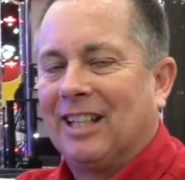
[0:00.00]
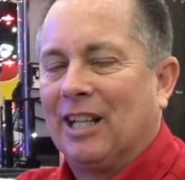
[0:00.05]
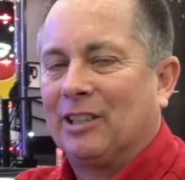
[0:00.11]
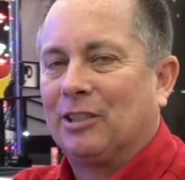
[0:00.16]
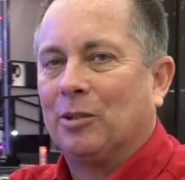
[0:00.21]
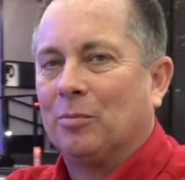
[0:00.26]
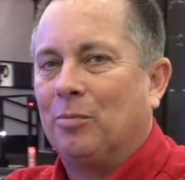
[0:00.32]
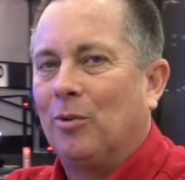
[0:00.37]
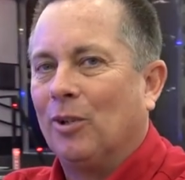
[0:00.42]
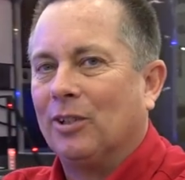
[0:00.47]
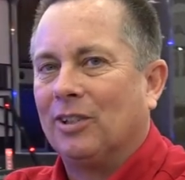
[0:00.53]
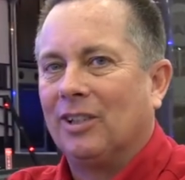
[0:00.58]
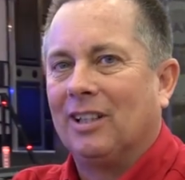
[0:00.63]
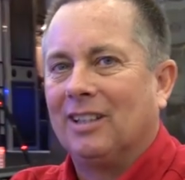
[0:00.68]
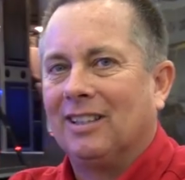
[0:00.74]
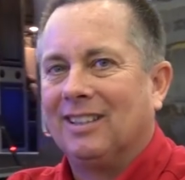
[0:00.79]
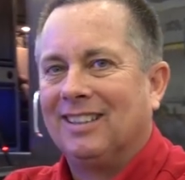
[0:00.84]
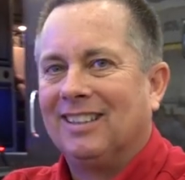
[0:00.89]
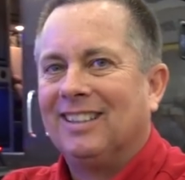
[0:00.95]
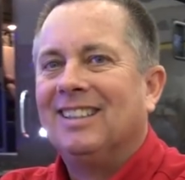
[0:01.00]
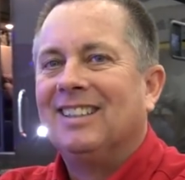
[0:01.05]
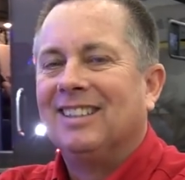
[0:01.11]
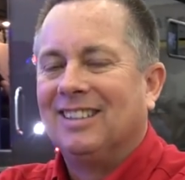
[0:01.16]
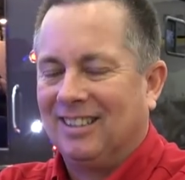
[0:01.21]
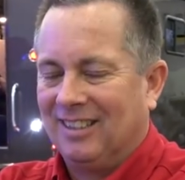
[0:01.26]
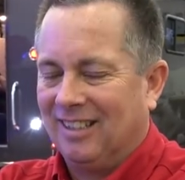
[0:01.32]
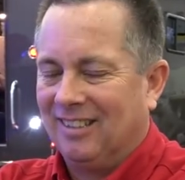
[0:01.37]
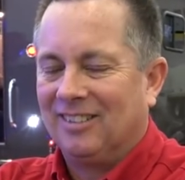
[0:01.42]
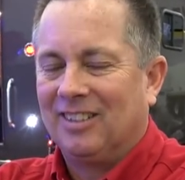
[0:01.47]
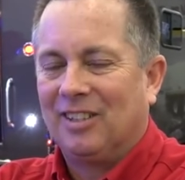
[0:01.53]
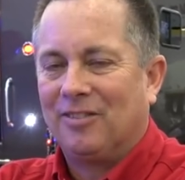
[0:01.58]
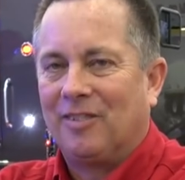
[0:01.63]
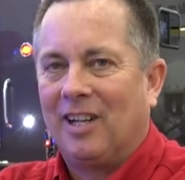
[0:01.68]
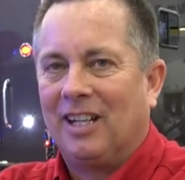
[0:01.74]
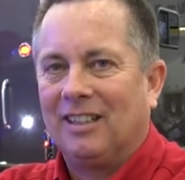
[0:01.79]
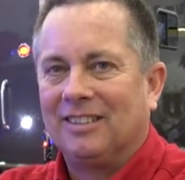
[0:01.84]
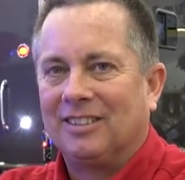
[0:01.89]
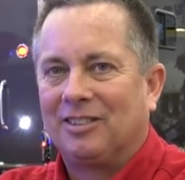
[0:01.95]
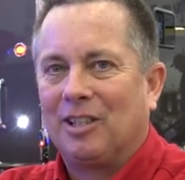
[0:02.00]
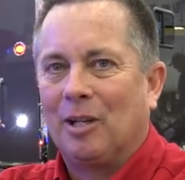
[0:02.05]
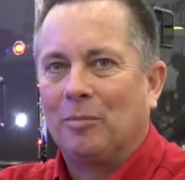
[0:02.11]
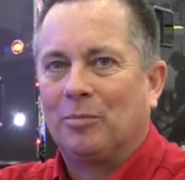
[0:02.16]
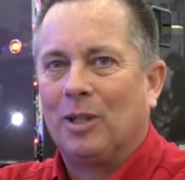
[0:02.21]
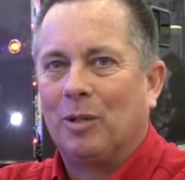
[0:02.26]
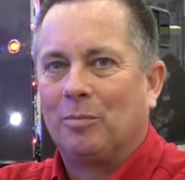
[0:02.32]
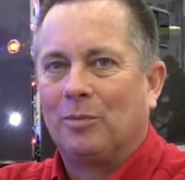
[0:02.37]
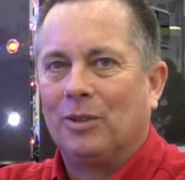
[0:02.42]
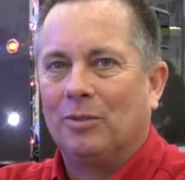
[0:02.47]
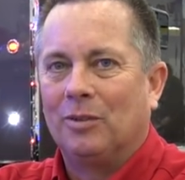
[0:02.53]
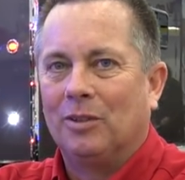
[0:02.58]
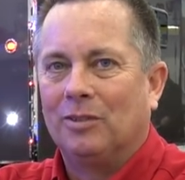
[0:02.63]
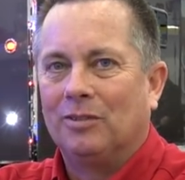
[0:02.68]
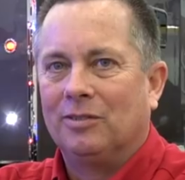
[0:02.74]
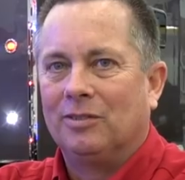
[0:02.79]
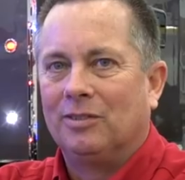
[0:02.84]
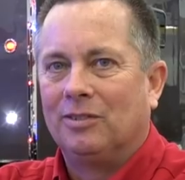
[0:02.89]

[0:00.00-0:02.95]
to the one they want. They finally stepped up to it.